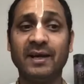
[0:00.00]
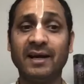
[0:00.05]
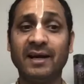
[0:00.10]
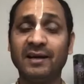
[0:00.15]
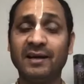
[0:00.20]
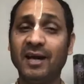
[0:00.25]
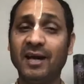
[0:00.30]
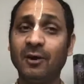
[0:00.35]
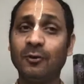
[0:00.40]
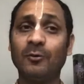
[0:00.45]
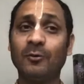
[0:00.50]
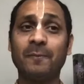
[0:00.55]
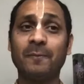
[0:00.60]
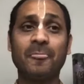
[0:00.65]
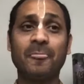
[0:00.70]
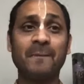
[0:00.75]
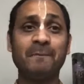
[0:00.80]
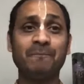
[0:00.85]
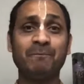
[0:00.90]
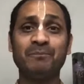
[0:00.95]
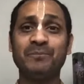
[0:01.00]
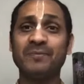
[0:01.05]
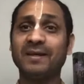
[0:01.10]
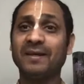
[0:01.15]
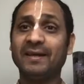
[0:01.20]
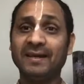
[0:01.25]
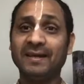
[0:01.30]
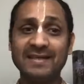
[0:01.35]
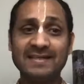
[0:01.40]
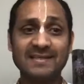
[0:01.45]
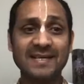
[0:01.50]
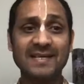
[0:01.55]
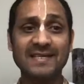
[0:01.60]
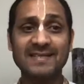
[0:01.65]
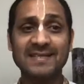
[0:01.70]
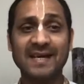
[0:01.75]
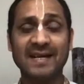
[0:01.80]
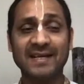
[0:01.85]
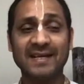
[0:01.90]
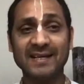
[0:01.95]
And now he
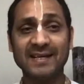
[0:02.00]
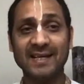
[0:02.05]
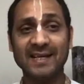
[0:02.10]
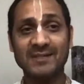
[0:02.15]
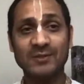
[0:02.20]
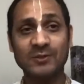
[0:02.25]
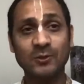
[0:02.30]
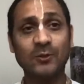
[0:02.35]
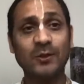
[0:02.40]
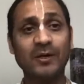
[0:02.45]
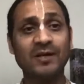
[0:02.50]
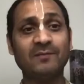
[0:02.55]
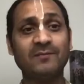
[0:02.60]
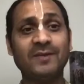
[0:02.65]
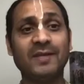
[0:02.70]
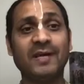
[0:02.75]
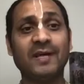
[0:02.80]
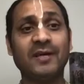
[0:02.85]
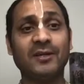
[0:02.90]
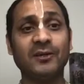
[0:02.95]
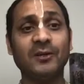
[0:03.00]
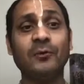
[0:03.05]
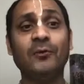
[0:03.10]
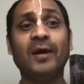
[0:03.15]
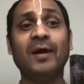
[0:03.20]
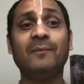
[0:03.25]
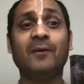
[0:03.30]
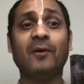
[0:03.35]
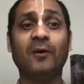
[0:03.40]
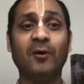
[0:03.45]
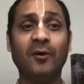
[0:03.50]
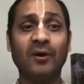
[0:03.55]
says that he assured him that you have